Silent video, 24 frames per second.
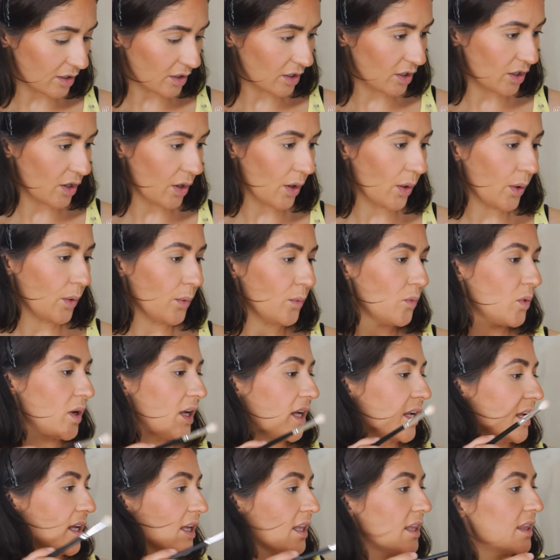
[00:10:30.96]
I'm gonna go
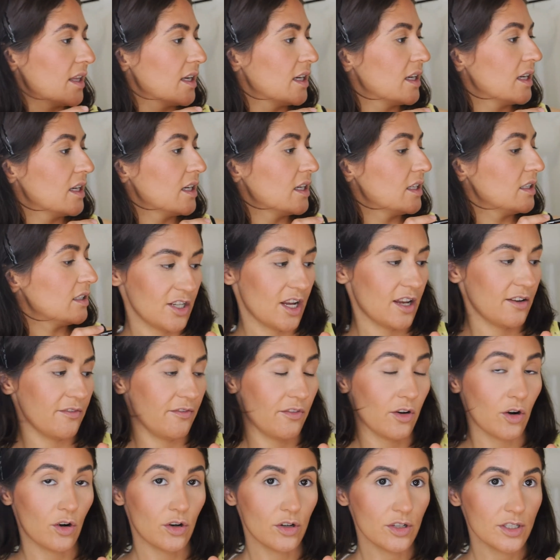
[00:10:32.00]
with this
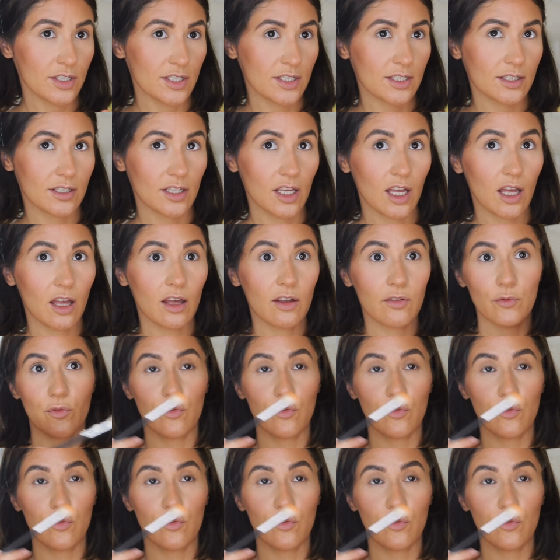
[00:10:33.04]
shade first.